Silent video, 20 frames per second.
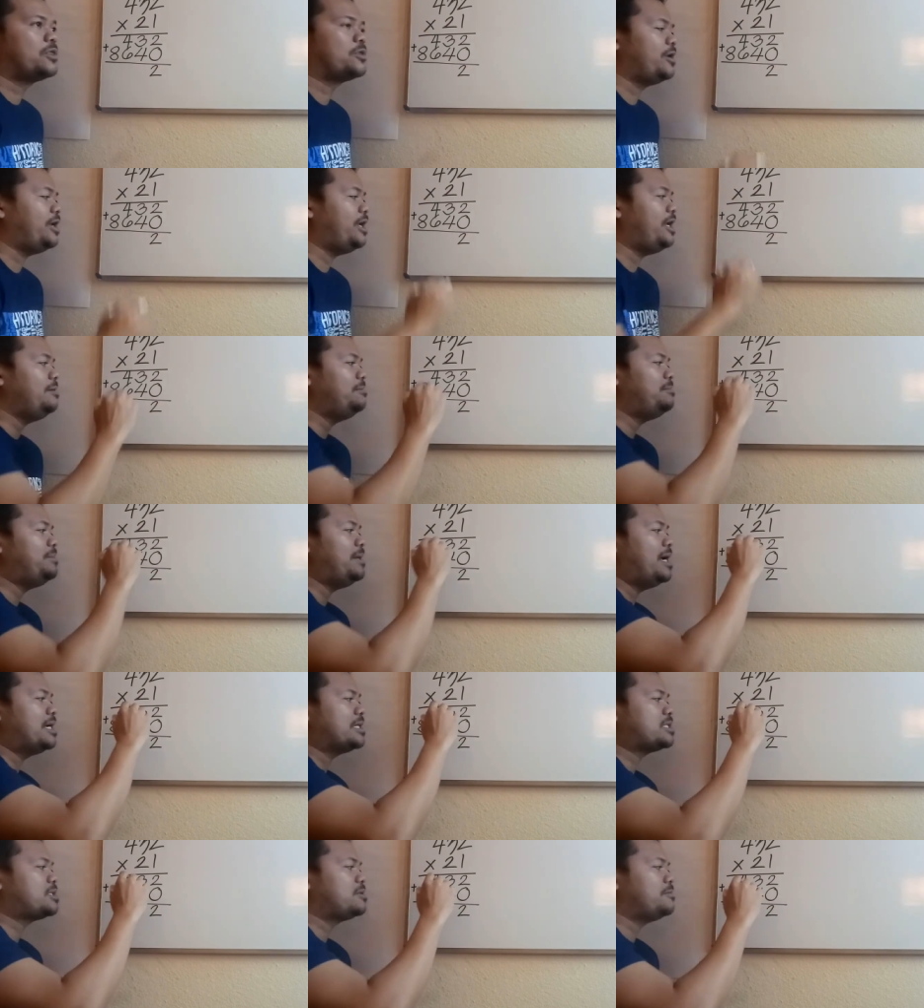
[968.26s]
3
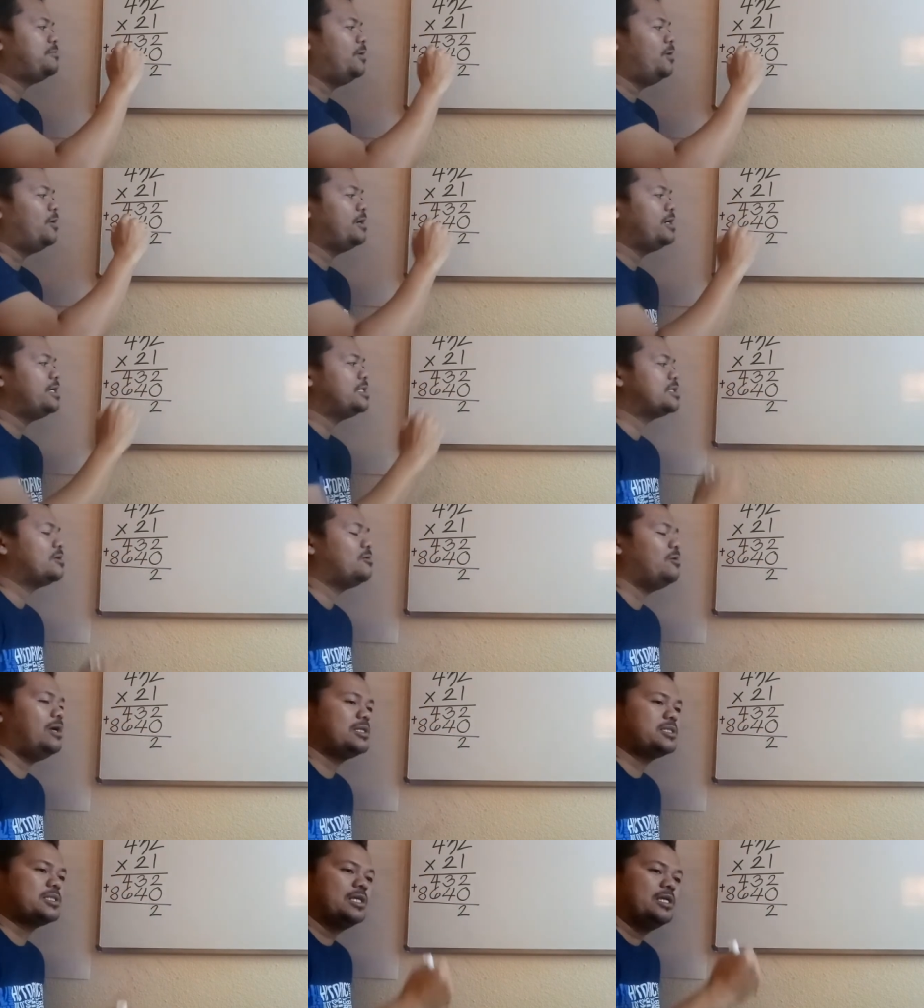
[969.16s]
plus 4 is
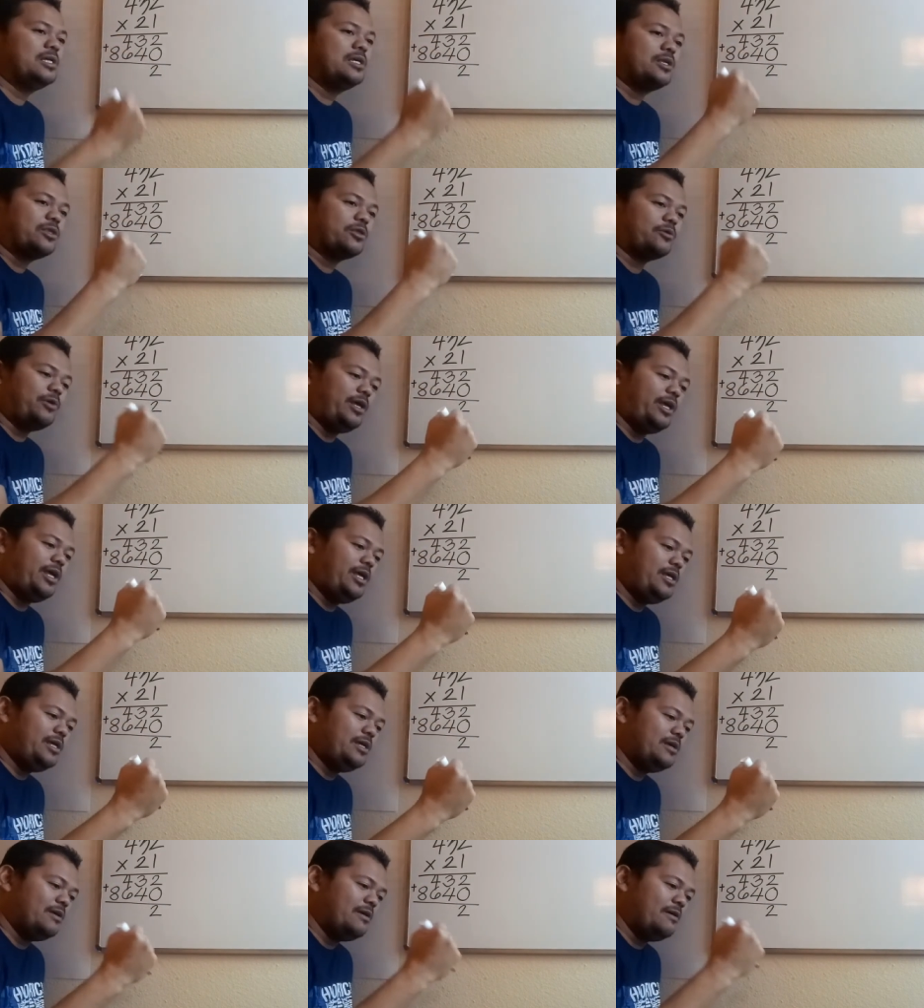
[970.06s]
equals
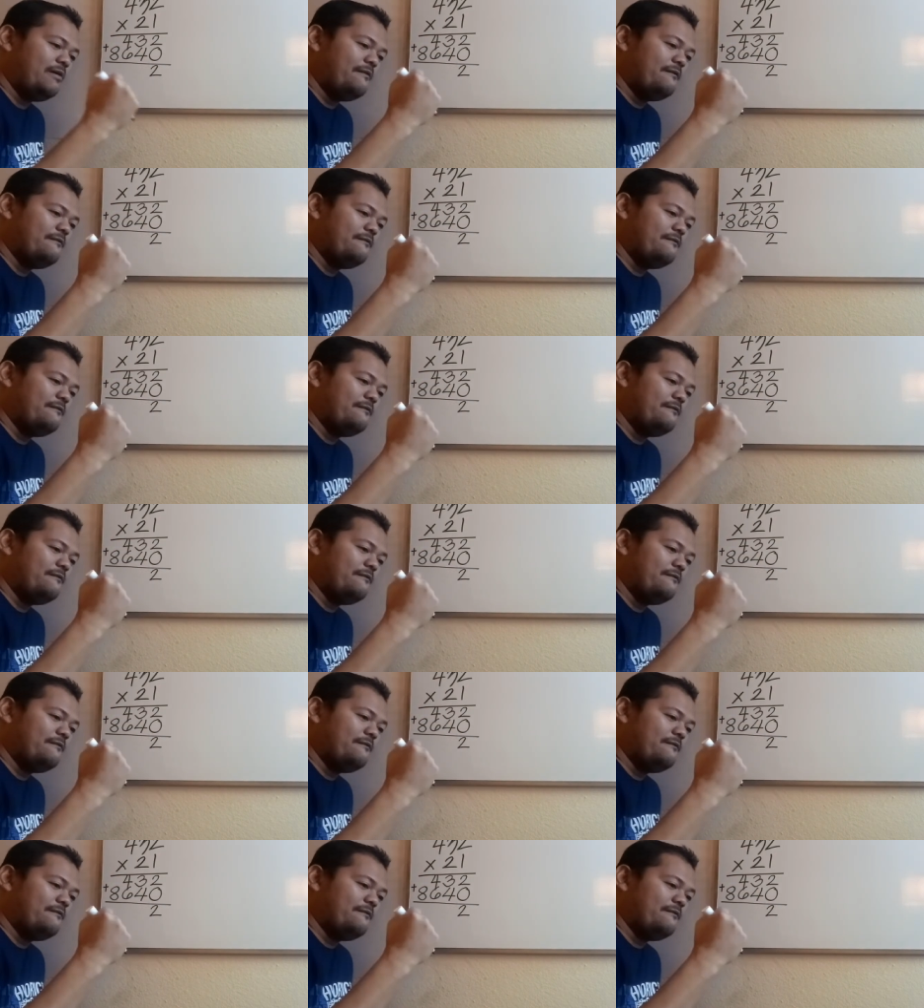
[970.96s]
3,